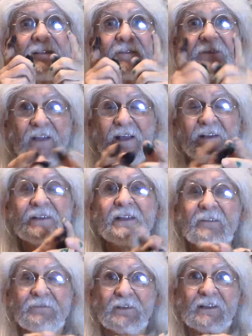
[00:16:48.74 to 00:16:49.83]
That
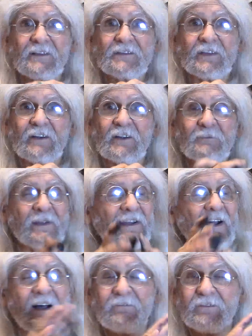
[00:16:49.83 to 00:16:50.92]
definitely scared me.
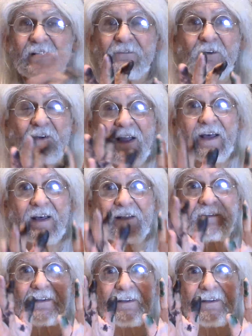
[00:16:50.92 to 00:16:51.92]
I've never had